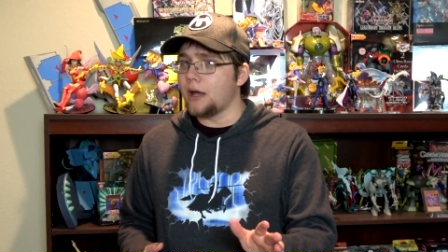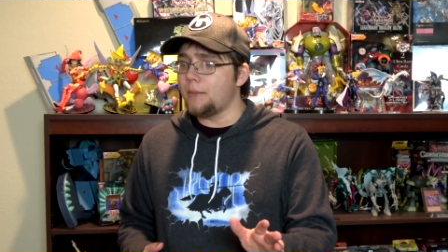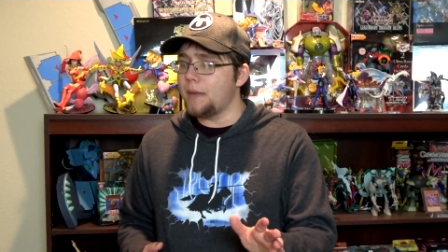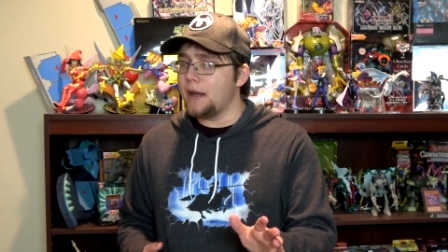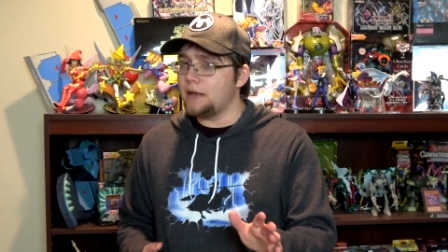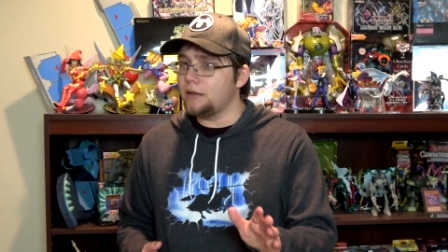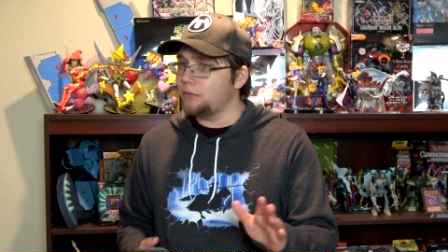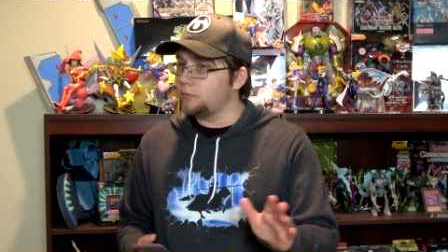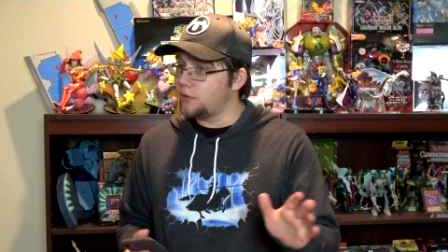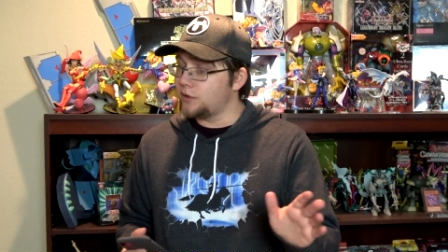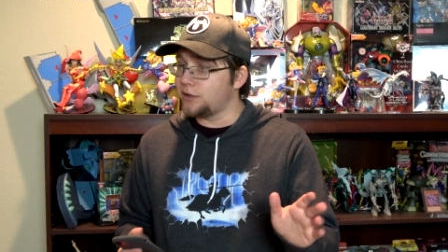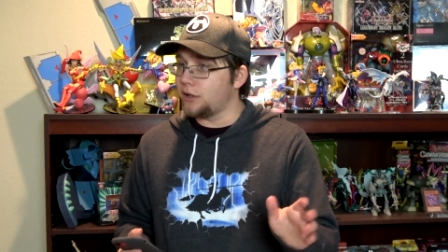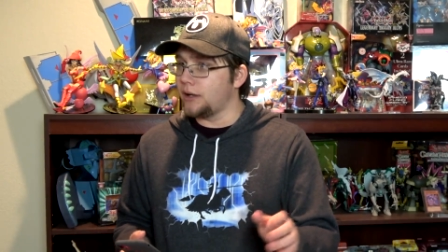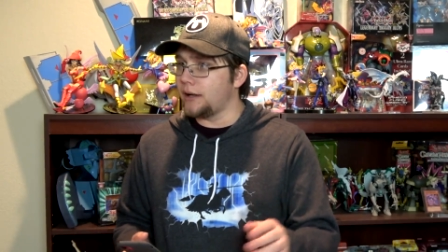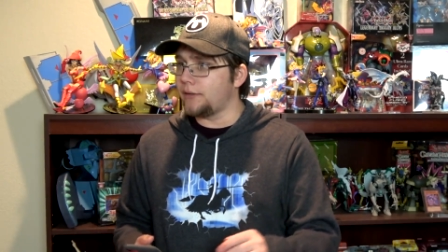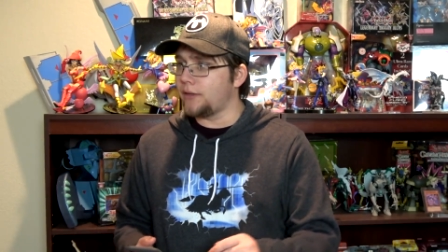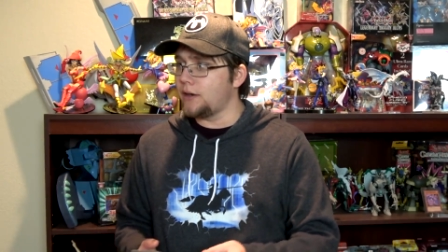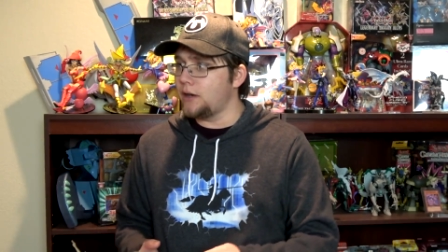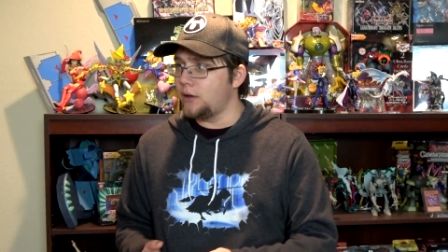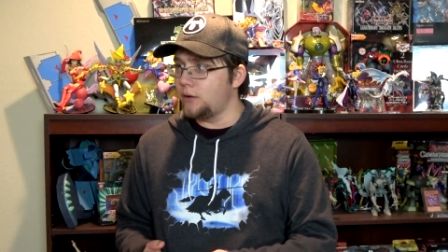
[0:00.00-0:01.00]
I mean, just
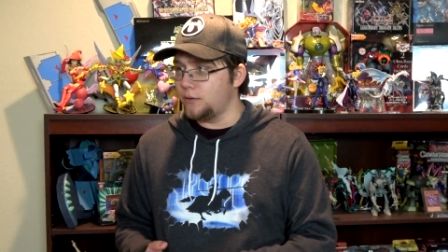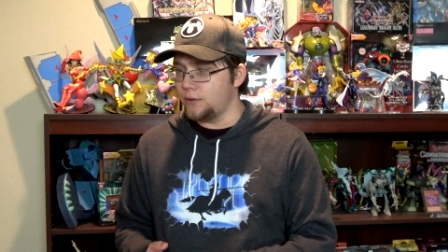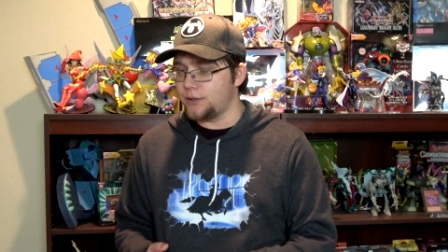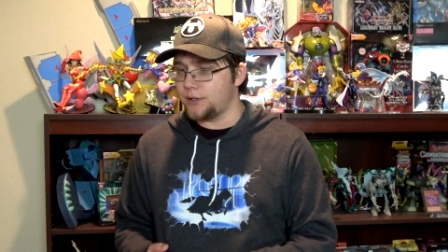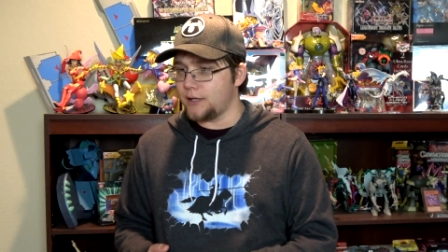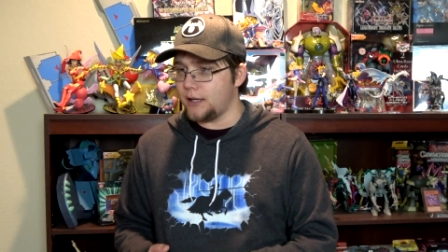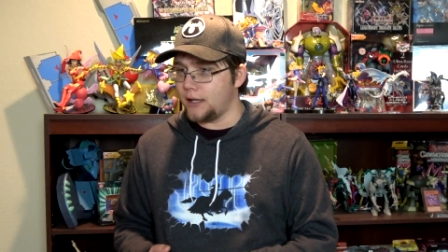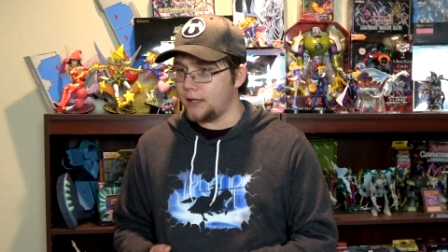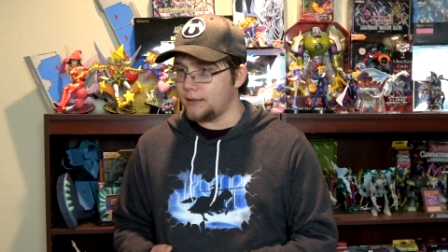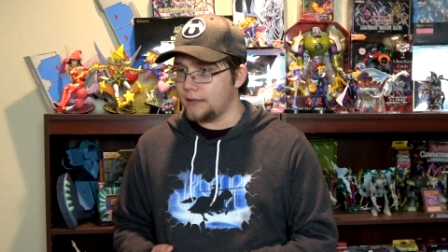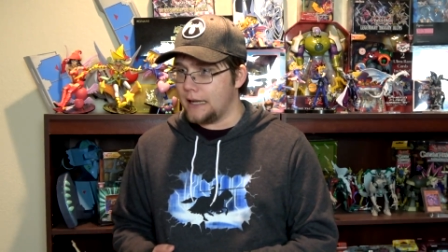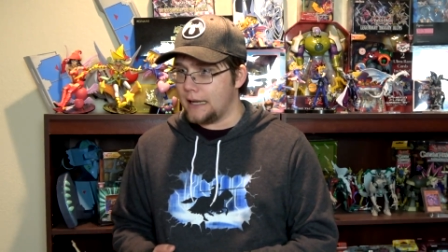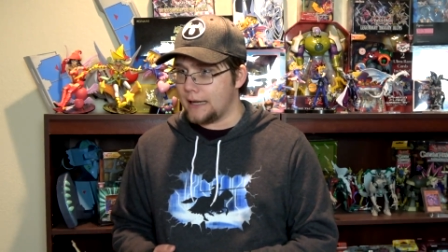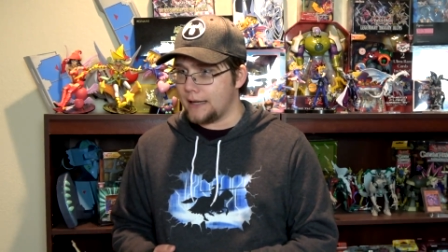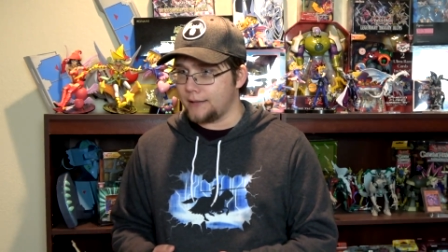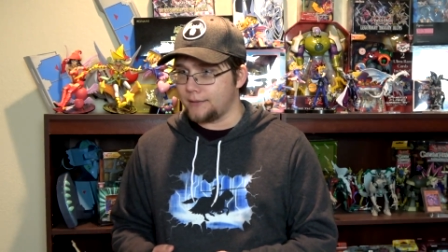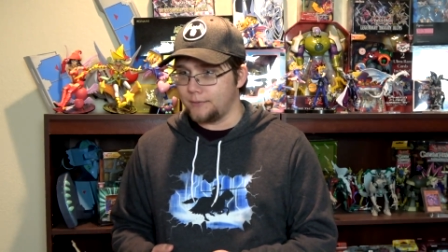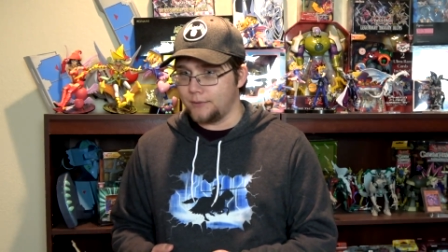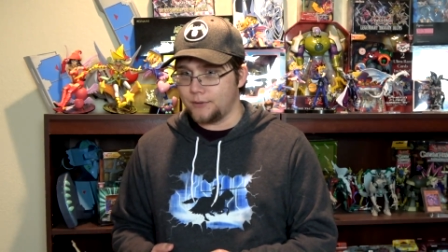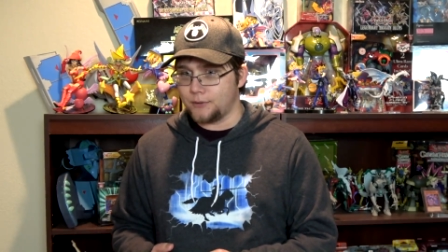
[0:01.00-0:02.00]
look at the news.
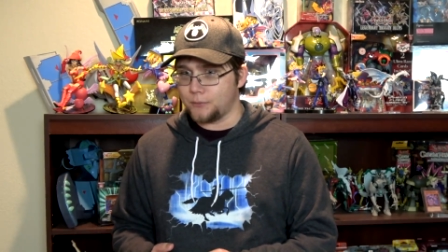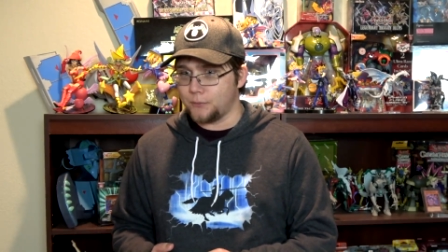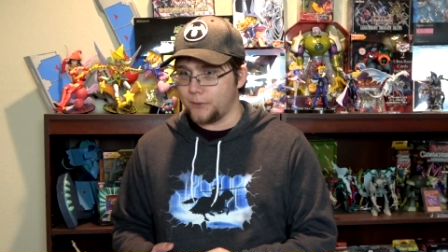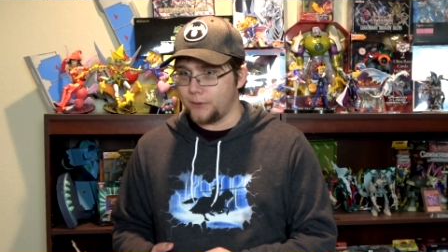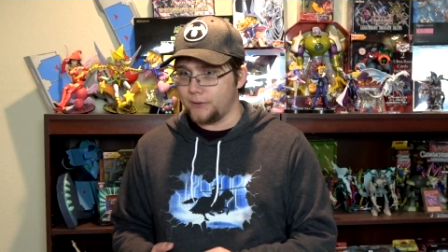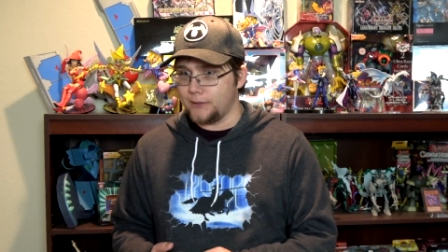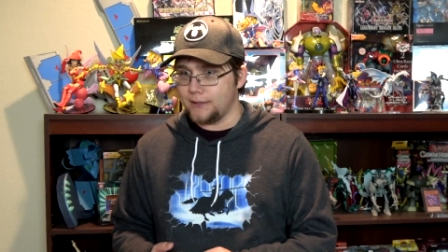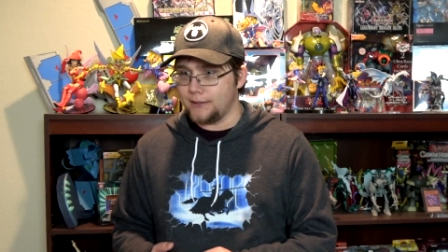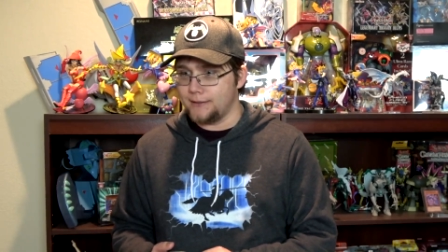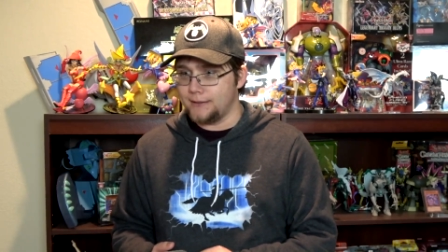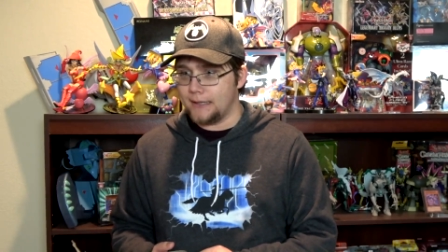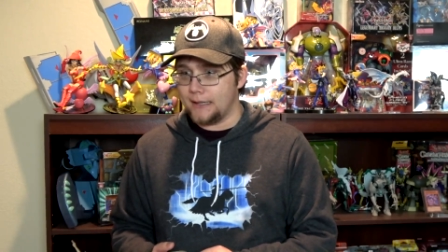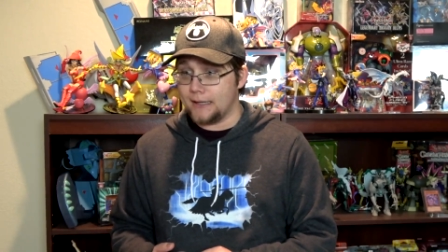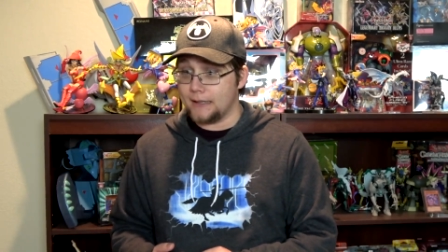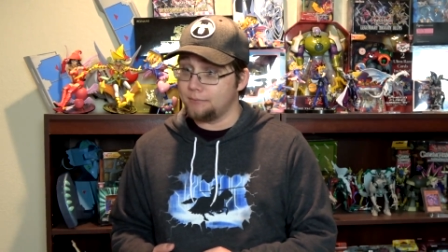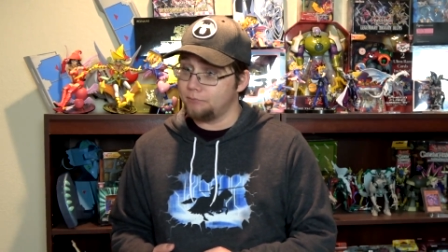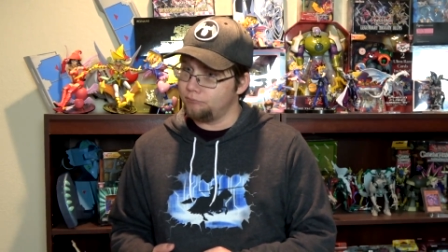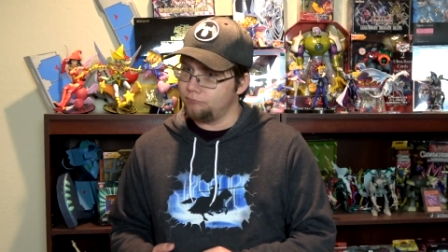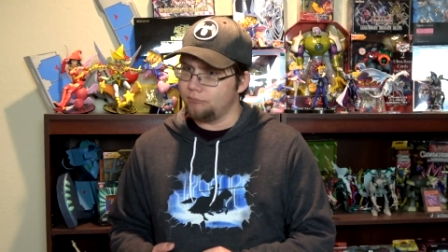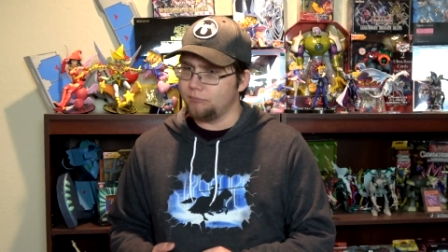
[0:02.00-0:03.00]
Yeah, this world is
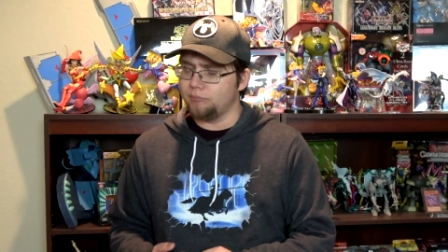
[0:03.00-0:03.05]
a